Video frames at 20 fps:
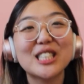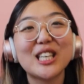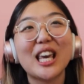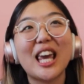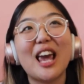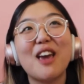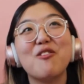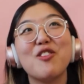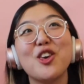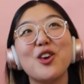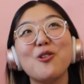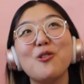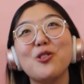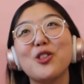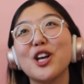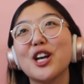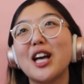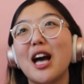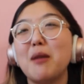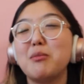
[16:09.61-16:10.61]
Like, if you
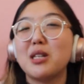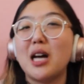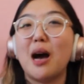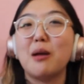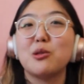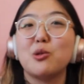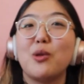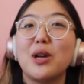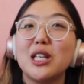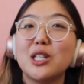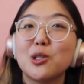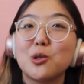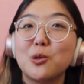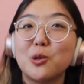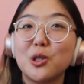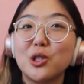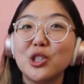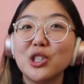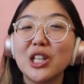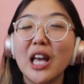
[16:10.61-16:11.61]
look up top 20
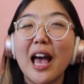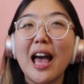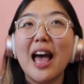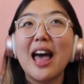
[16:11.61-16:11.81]
schools,